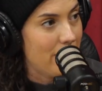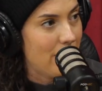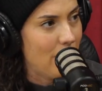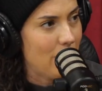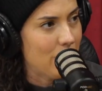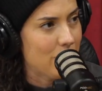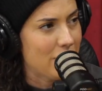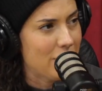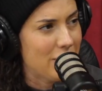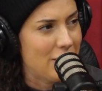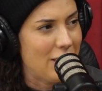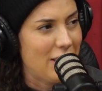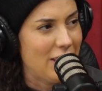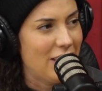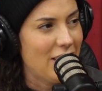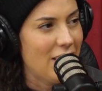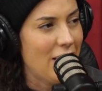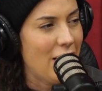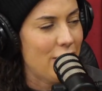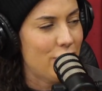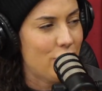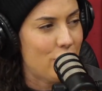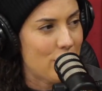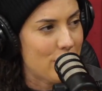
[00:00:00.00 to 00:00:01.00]
Those
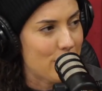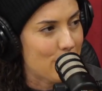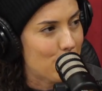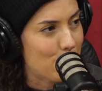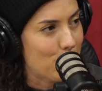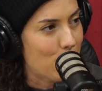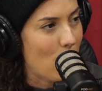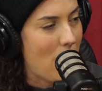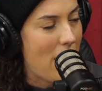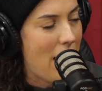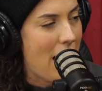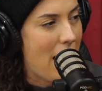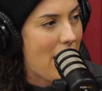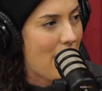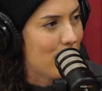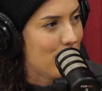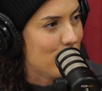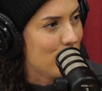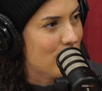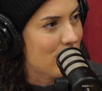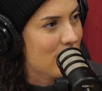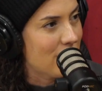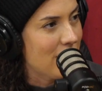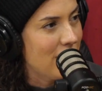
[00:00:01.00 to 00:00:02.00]
luscious
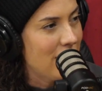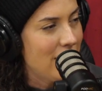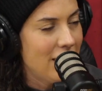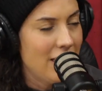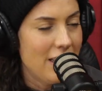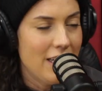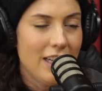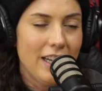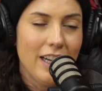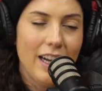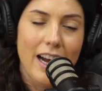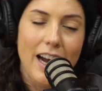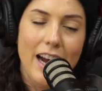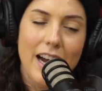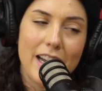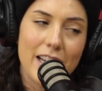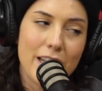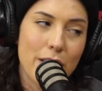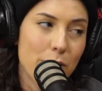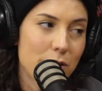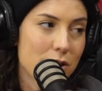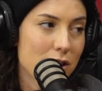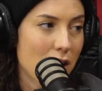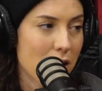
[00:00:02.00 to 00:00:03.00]
brows.
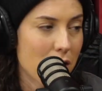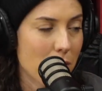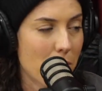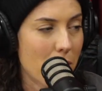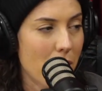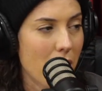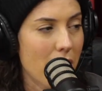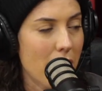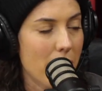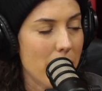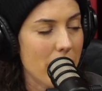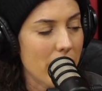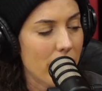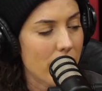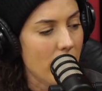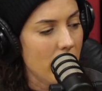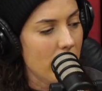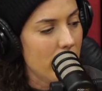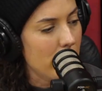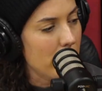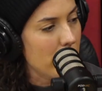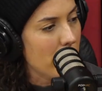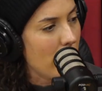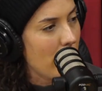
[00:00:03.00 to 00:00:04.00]
He was on the pod. I make
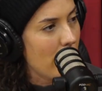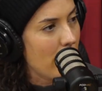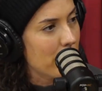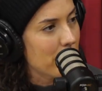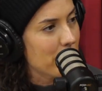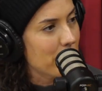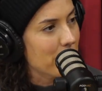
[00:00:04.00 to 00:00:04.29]
fun of him a lot.